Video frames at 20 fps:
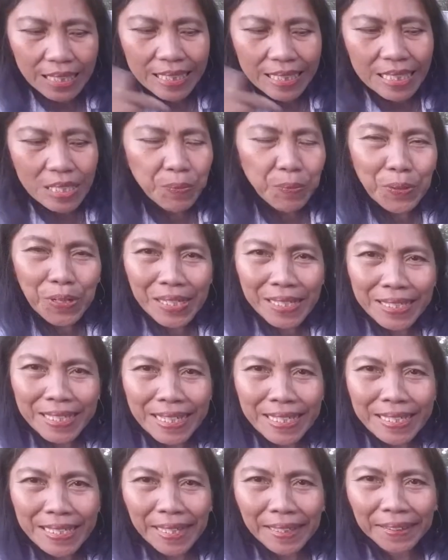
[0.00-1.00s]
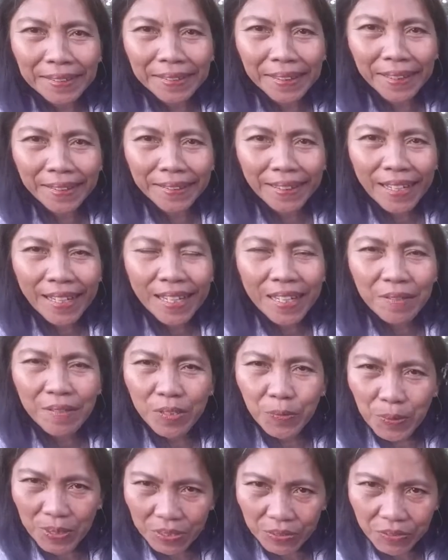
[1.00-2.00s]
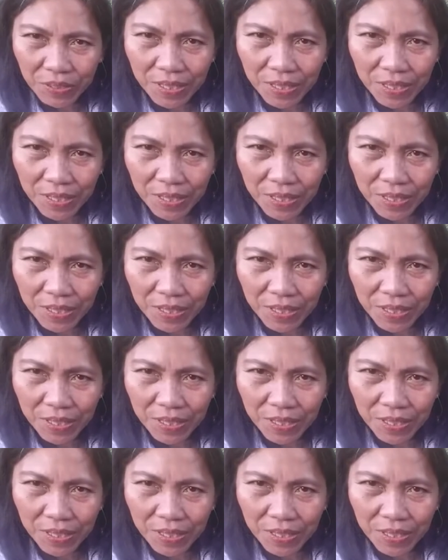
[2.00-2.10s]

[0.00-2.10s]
they will signal that with